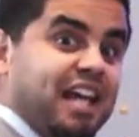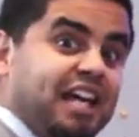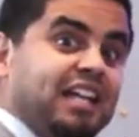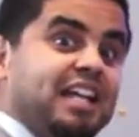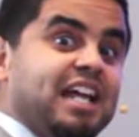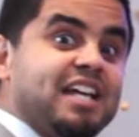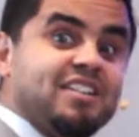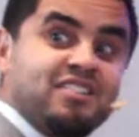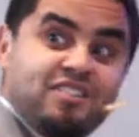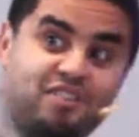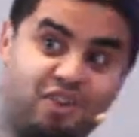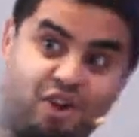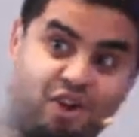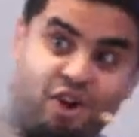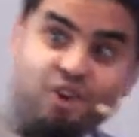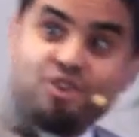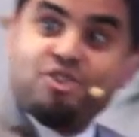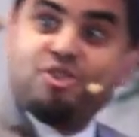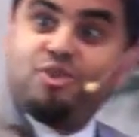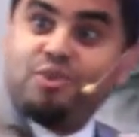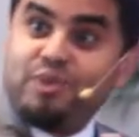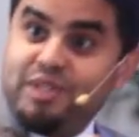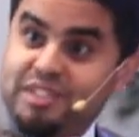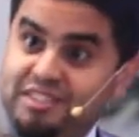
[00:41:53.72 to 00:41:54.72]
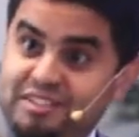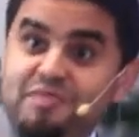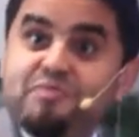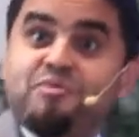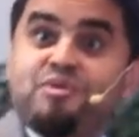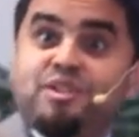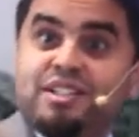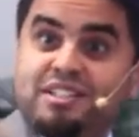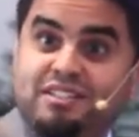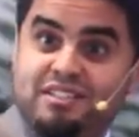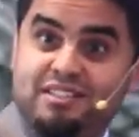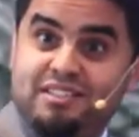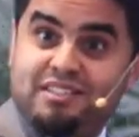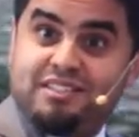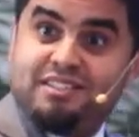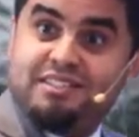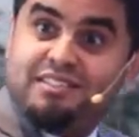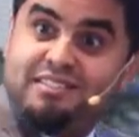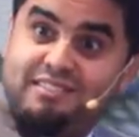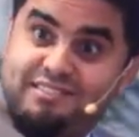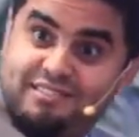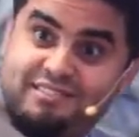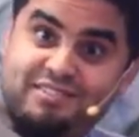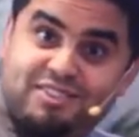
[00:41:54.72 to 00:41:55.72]
the night has also a different
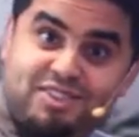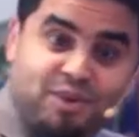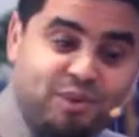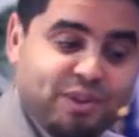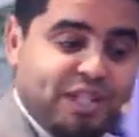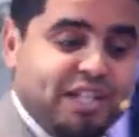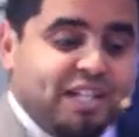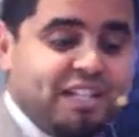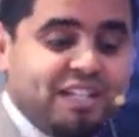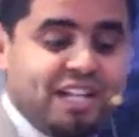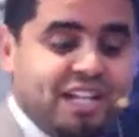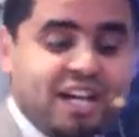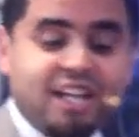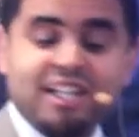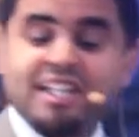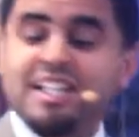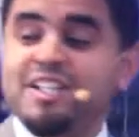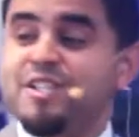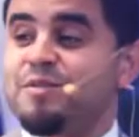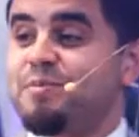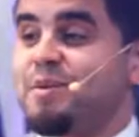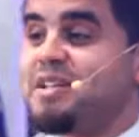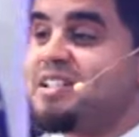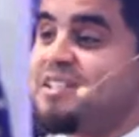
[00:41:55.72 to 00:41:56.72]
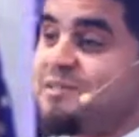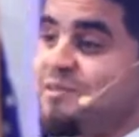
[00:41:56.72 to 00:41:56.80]
tone. Now, he didn't